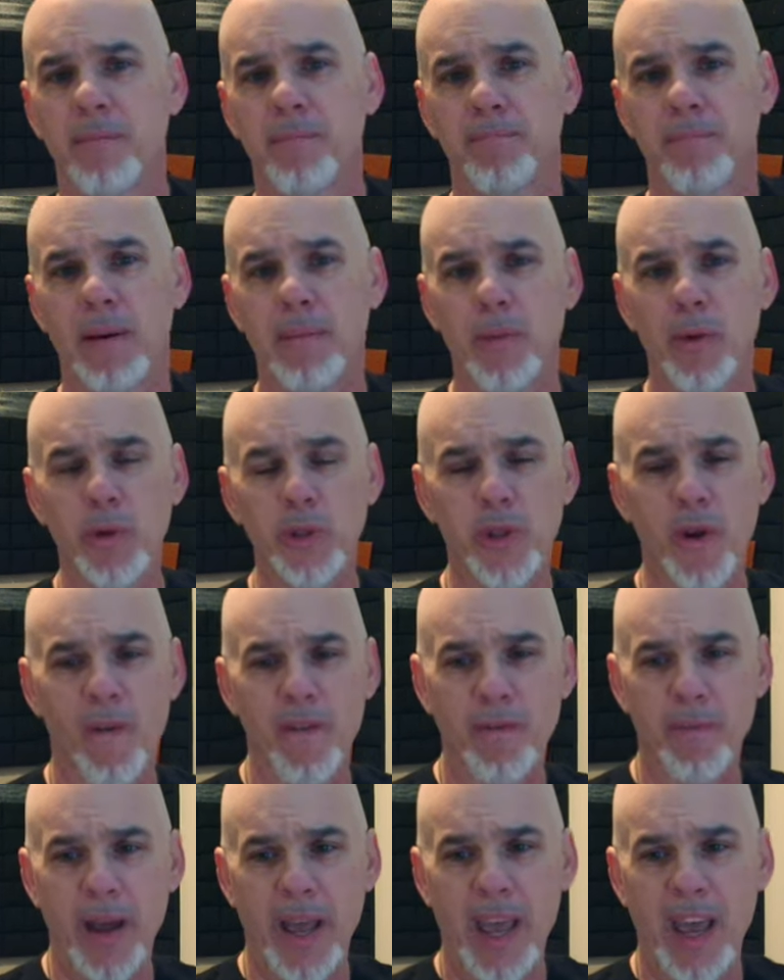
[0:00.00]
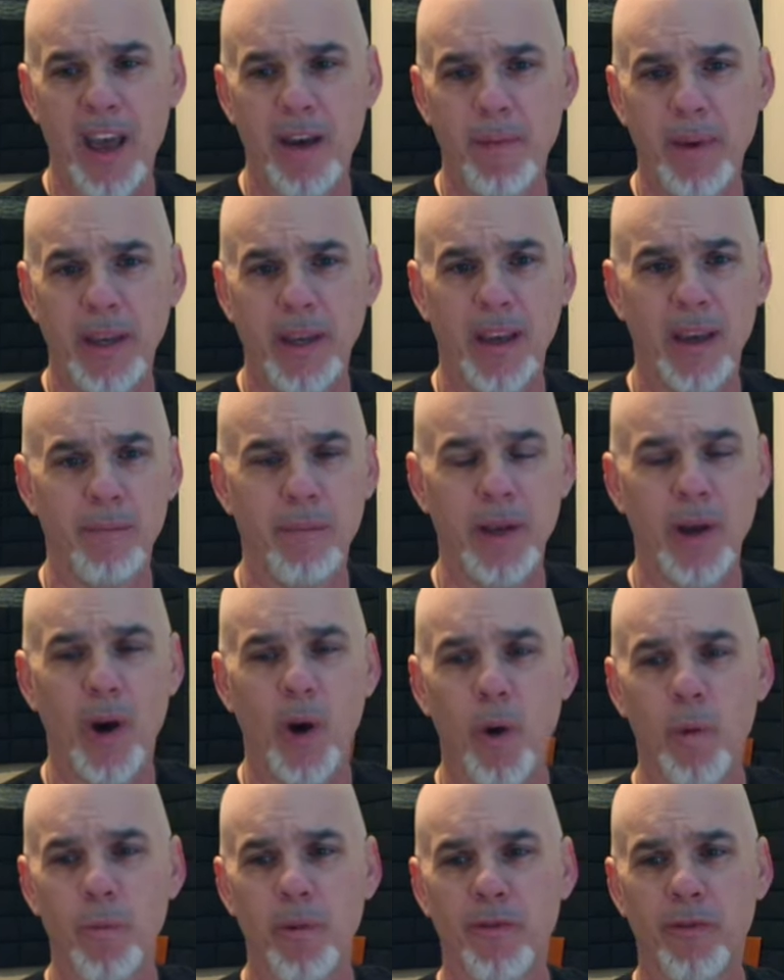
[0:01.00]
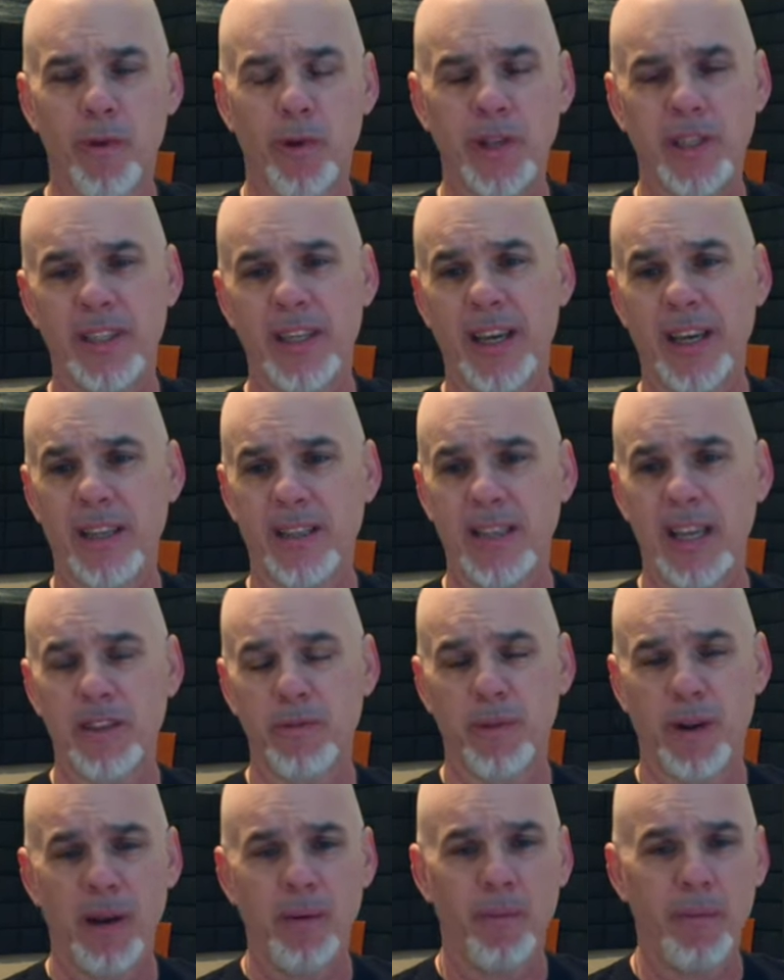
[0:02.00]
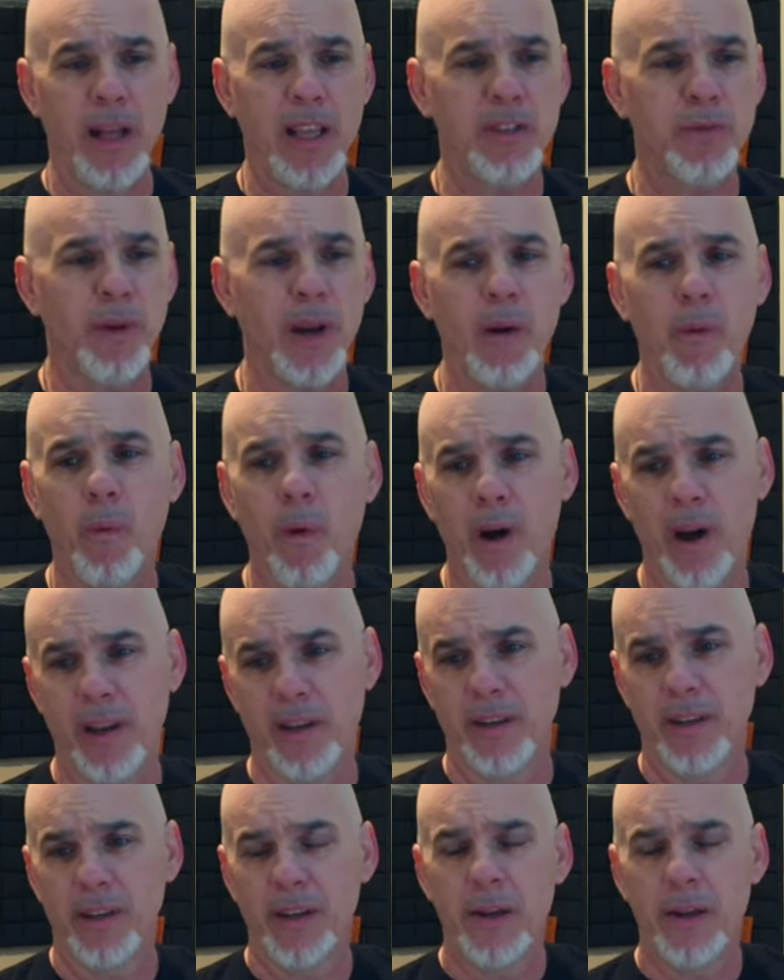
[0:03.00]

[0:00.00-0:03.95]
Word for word: my moon's over my hammy, and be home before six. That's what I that's what I want.